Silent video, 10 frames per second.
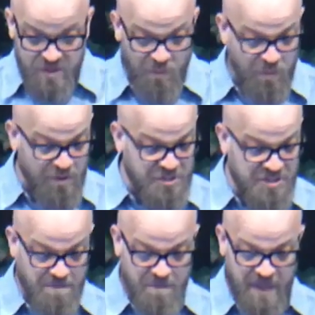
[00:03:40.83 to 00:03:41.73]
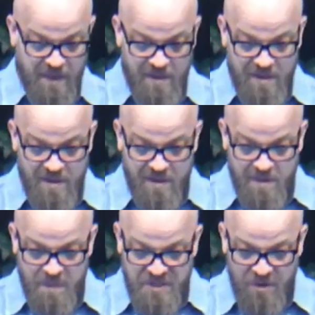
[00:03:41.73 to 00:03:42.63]
to worship me,
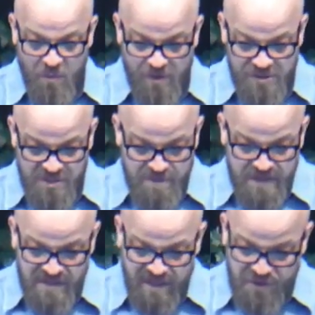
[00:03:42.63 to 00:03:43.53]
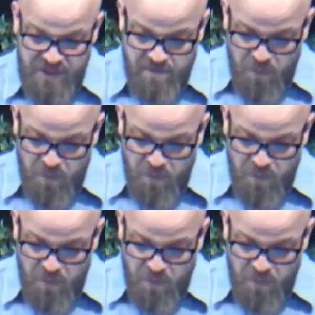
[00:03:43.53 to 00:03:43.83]
but their worship is nothing